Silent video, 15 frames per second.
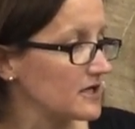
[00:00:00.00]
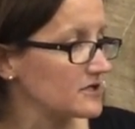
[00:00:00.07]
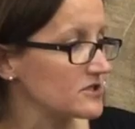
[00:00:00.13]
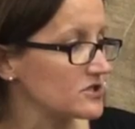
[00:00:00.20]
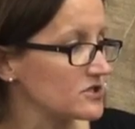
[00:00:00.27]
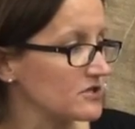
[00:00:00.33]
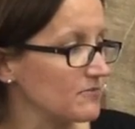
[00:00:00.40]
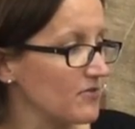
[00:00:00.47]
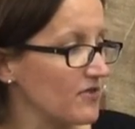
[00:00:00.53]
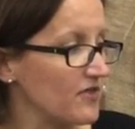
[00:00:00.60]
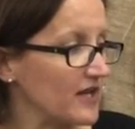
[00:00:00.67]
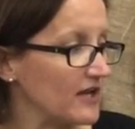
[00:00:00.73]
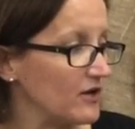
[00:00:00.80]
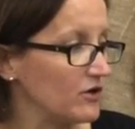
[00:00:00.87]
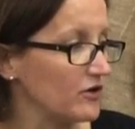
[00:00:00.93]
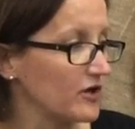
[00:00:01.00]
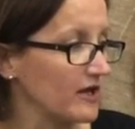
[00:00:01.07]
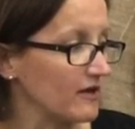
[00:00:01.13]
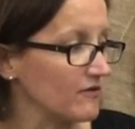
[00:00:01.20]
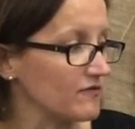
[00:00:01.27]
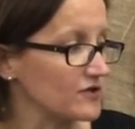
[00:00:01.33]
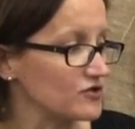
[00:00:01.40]
Something
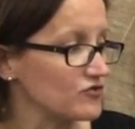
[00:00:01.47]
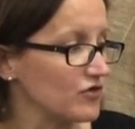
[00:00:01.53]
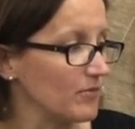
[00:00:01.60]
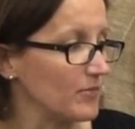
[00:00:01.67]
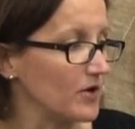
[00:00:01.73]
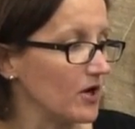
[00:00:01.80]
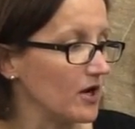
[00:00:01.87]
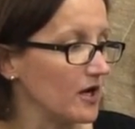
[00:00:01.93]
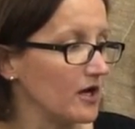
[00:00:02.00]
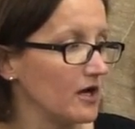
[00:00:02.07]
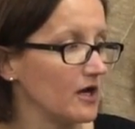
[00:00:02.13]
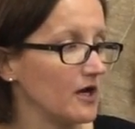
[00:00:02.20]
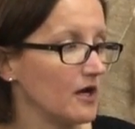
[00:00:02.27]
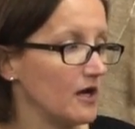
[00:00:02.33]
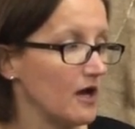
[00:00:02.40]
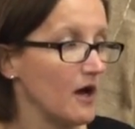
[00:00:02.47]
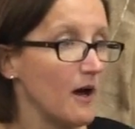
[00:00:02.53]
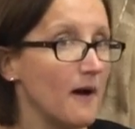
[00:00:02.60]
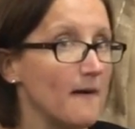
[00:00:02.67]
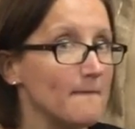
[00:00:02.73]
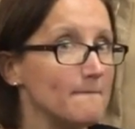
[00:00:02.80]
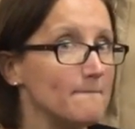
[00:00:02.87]
looking for trouble.
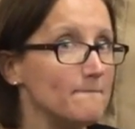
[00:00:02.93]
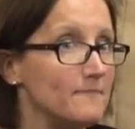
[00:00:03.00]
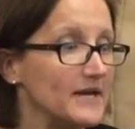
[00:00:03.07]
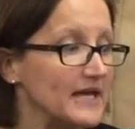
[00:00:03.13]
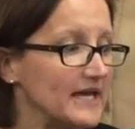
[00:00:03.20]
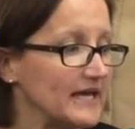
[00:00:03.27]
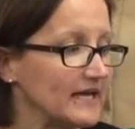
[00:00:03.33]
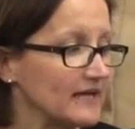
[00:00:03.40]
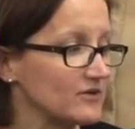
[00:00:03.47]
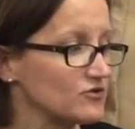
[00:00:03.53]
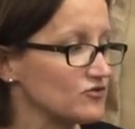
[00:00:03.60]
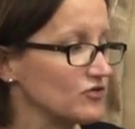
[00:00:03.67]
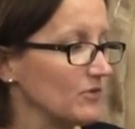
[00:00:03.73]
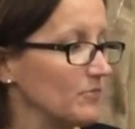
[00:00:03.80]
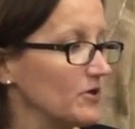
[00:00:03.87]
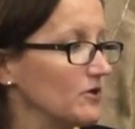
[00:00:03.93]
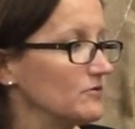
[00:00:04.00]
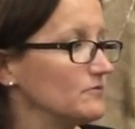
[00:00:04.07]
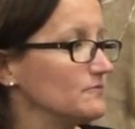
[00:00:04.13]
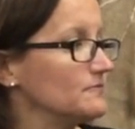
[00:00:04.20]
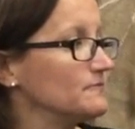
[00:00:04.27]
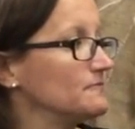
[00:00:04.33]
Big
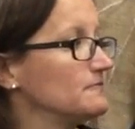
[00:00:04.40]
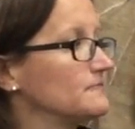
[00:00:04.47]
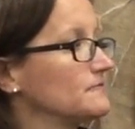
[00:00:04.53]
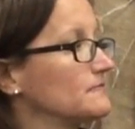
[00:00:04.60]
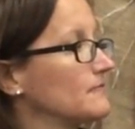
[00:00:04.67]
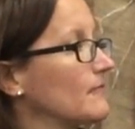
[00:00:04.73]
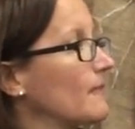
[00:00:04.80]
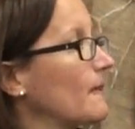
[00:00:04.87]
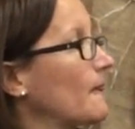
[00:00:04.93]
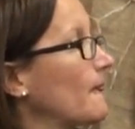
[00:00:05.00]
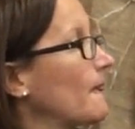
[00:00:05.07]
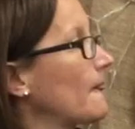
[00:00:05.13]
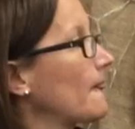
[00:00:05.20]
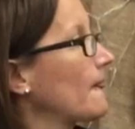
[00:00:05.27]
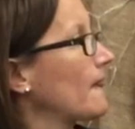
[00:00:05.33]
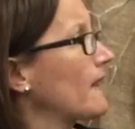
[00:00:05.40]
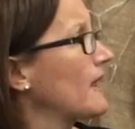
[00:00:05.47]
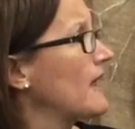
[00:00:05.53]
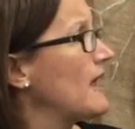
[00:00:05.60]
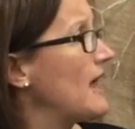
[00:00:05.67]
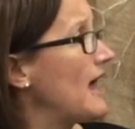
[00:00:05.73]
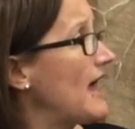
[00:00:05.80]
trouble.
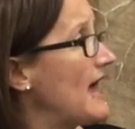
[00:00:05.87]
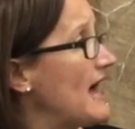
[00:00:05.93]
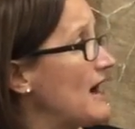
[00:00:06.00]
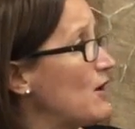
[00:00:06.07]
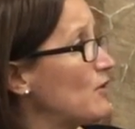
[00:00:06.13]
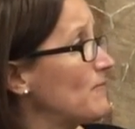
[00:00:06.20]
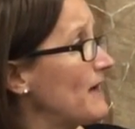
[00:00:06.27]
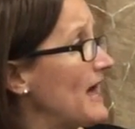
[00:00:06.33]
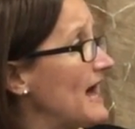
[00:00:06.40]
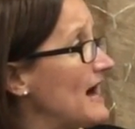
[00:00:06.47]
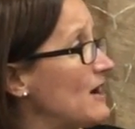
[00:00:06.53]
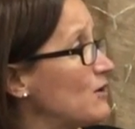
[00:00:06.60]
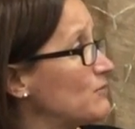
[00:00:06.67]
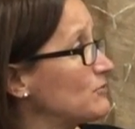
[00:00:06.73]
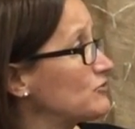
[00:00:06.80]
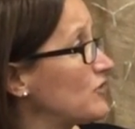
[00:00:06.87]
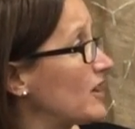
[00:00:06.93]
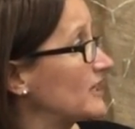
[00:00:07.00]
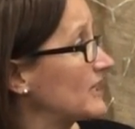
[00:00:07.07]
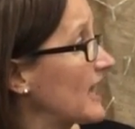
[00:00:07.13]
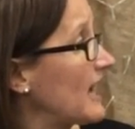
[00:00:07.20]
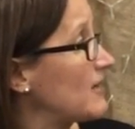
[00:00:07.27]
Help, help,
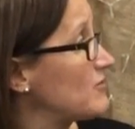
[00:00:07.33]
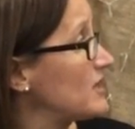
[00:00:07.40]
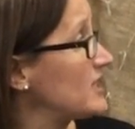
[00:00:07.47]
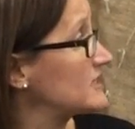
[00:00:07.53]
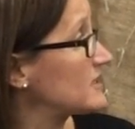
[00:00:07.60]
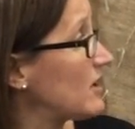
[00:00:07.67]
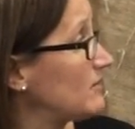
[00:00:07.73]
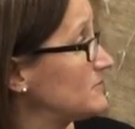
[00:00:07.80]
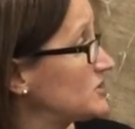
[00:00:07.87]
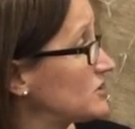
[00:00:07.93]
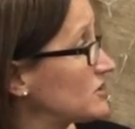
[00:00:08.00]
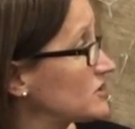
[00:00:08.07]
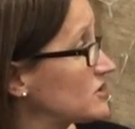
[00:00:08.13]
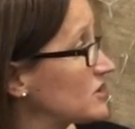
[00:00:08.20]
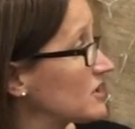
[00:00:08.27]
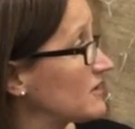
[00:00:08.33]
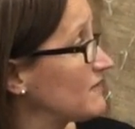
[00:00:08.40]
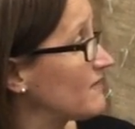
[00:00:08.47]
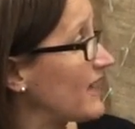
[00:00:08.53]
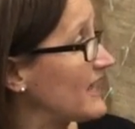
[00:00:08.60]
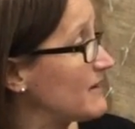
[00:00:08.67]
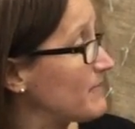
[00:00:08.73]
cried Carrot. I'm stuck to the
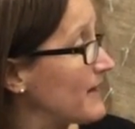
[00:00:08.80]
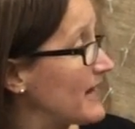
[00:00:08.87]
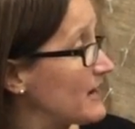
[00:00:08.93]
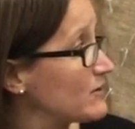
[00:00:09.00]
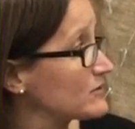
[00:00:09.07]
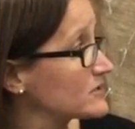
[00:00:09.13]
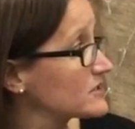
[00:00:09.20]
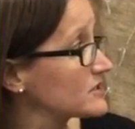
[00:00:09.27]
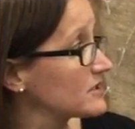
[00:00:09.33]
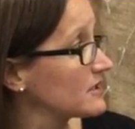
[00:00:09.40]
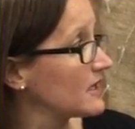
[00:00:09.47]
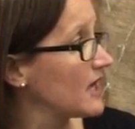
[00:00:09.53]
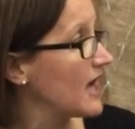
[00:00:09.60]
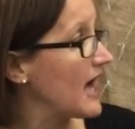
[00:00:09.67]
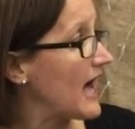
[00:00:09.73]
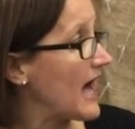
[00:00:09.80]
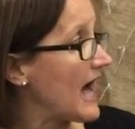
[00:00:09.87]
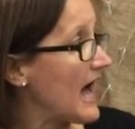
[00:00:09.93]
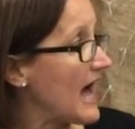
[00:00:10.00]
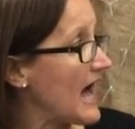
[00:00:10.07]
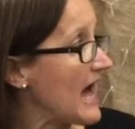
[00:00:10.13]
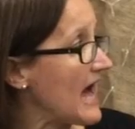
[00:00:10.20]
conveyor belt.
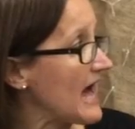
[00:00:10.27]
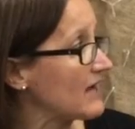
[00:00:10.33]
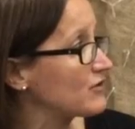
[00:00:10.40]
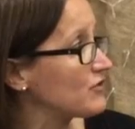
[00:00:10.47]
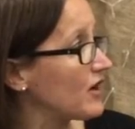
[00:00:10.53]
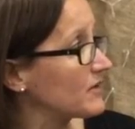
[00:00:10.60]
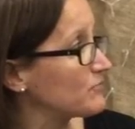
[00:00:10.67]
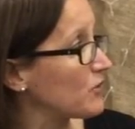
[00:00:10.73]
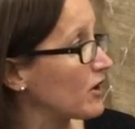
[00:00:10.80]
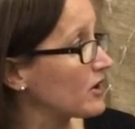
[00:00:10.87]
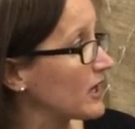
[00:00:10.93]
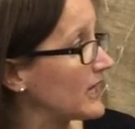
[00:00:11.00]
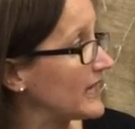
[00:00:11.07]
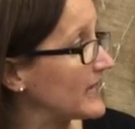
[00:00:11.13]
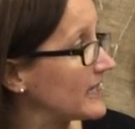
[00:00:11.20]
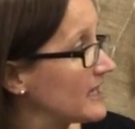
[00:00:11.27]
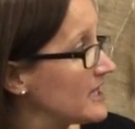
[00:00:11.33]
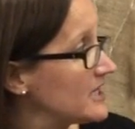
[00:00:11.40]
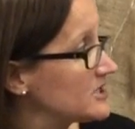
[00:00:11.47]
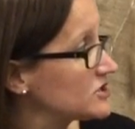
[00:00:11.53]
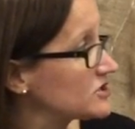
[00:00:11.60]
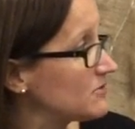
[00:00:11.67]
Ah, cried Broccoli.
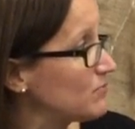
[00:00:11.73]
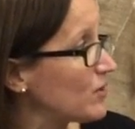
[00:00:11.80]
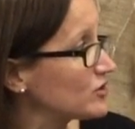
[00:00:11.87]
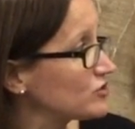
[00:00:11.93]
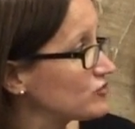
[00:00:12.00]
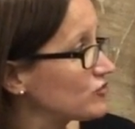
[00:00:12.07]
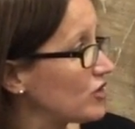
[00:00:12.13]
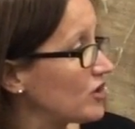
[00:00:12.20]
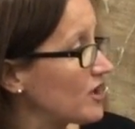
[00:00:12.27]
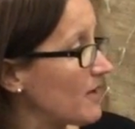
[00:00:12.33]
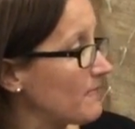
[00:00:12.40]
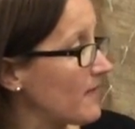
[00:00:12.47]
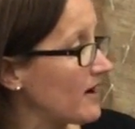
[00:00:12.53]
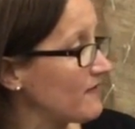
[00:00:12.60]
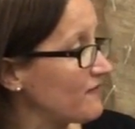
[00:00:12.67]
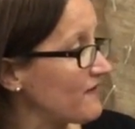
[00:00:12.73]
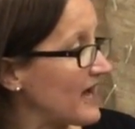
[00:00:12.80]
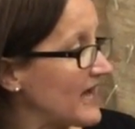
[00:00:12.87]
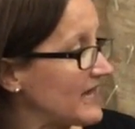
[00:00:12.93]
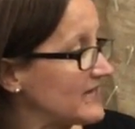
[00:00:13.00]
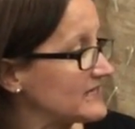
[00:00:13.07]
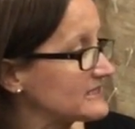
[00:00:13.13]
Someone's drawn on my
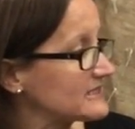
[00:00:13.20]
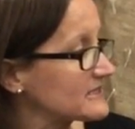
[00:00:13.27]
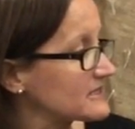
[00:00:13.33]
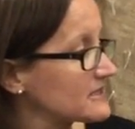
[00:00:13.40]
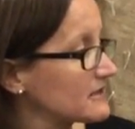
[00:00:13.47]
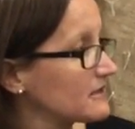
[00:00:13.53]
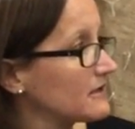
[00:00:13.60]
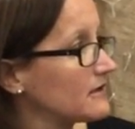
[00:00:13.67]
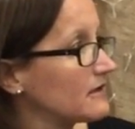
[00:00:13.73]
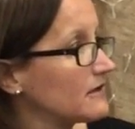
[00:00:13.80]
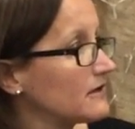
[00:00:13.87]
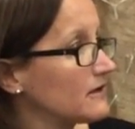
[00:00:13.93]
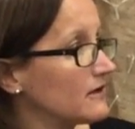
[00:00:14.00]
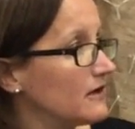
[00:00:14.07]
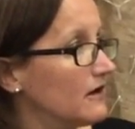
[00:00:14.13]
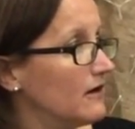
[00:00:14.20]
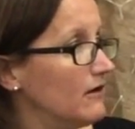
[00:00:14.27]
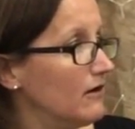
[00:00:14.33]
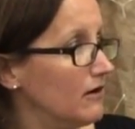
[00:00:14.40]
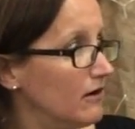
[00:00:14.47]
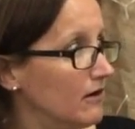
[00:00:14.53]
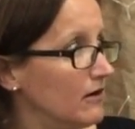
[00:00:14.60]
face.
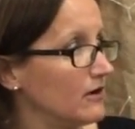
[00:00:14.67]
Huh,